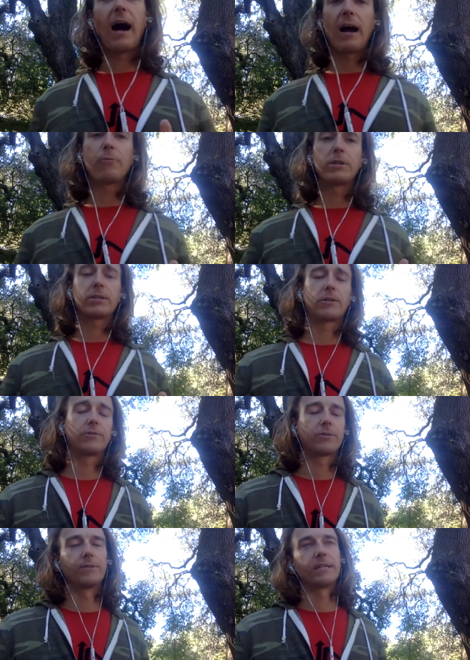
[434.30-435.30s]
I went to
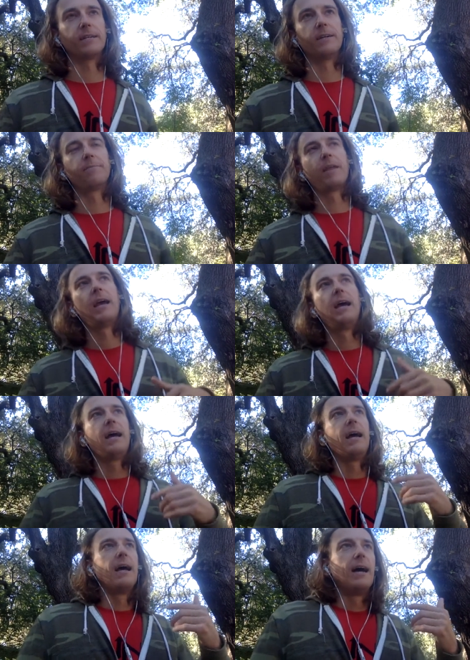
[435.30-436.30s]
Costa Rica.
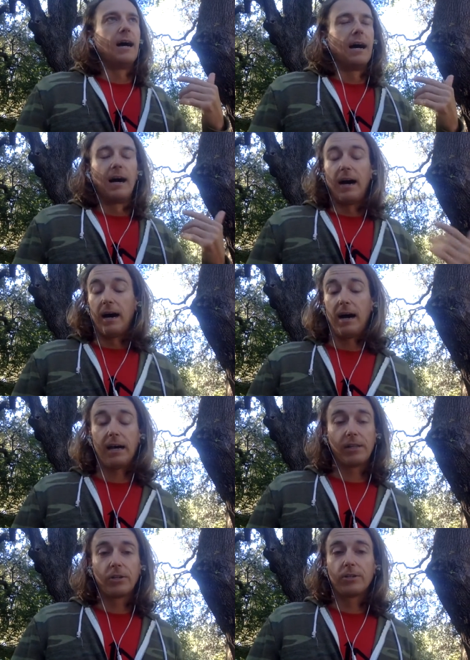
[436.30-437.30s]

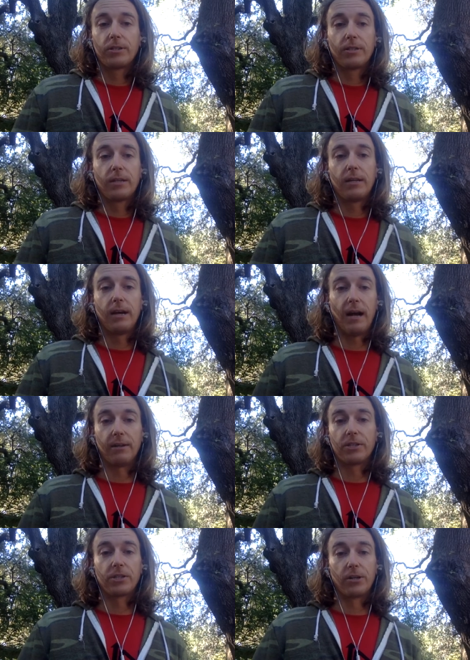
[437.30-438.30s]
I learned how
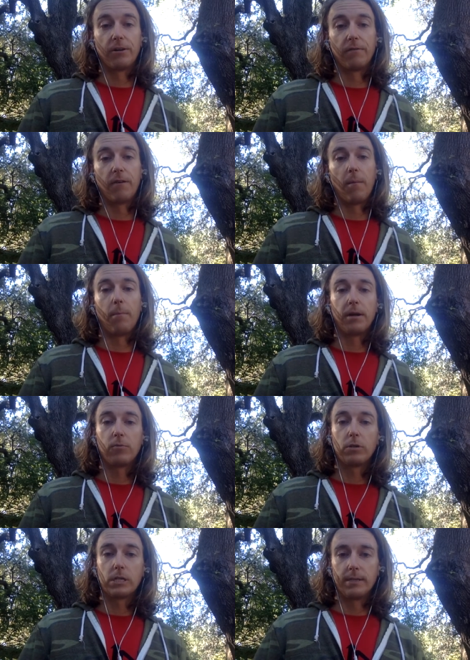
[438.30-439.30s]
to surf, but
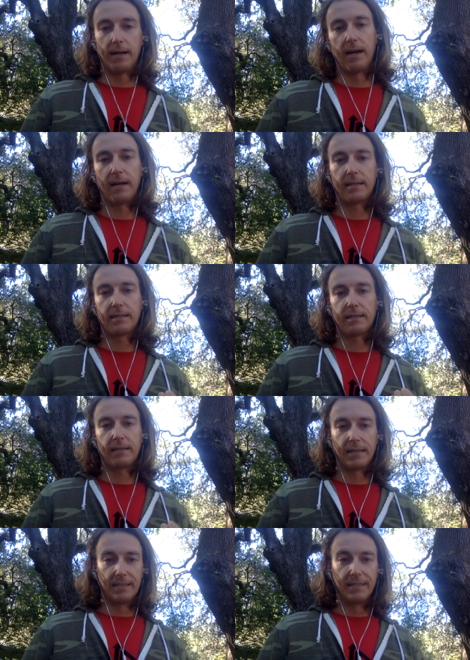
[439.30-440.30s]
it was not
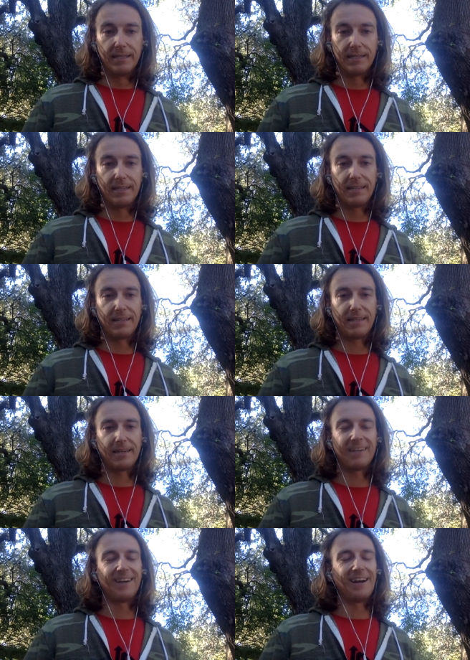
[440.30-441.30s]
easy.
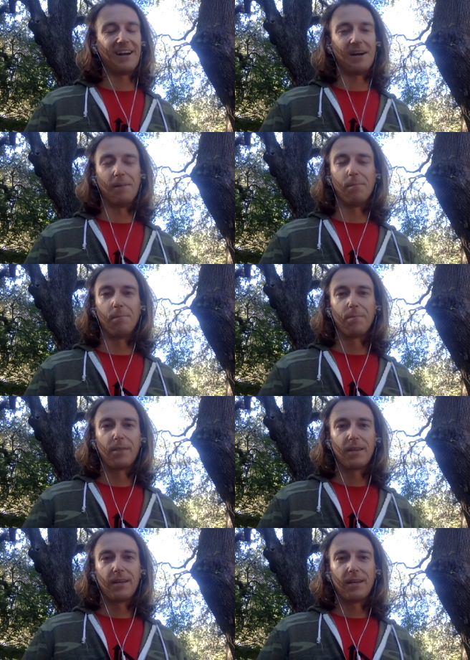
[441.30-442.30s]
Um,
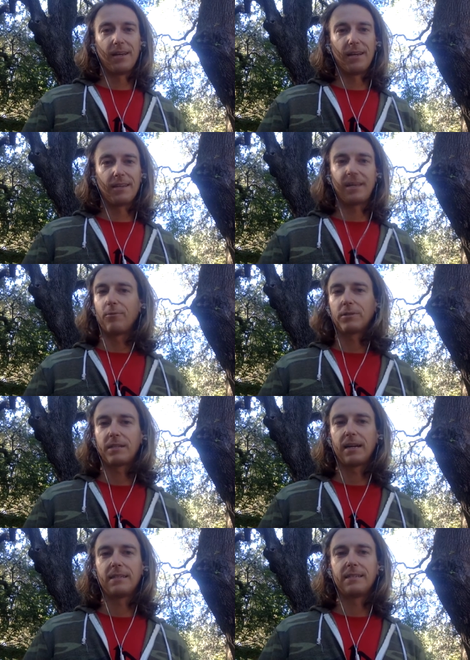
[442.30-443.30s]
yeah, it
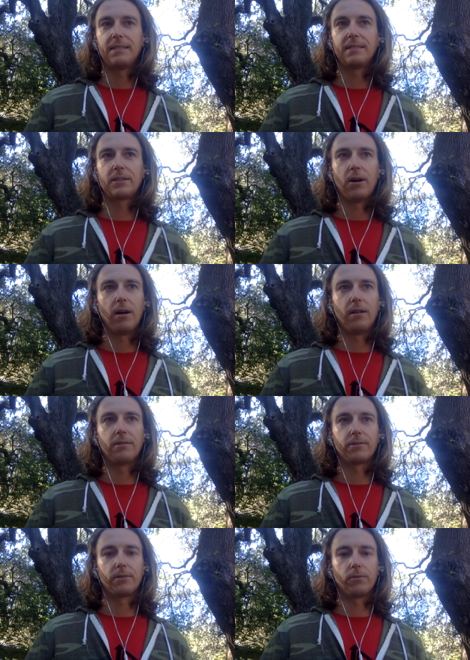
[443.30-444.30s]
was not easy at all.
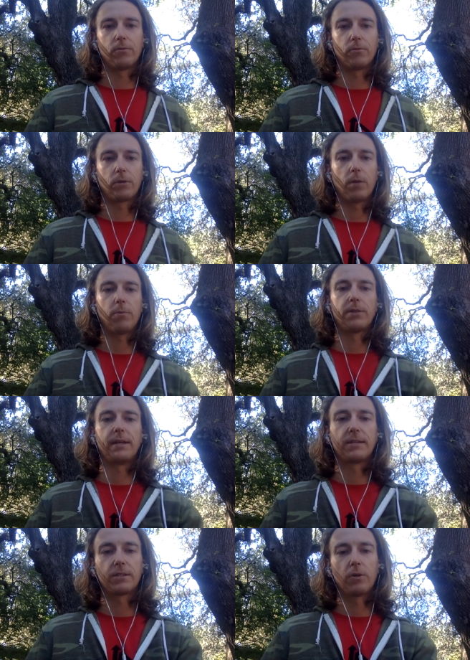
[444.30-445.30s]
So, a couple
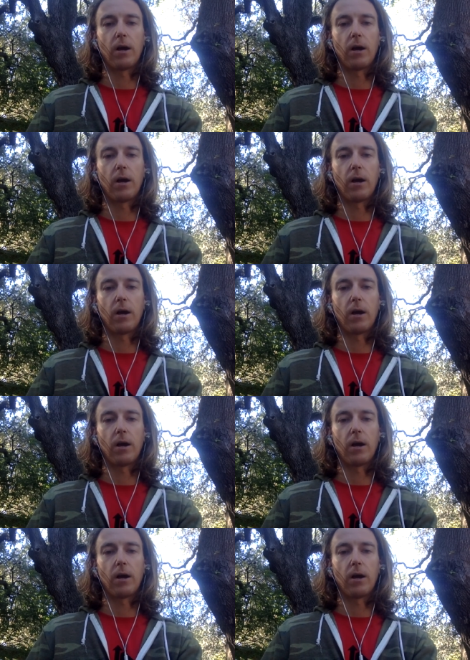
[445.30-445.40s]
things.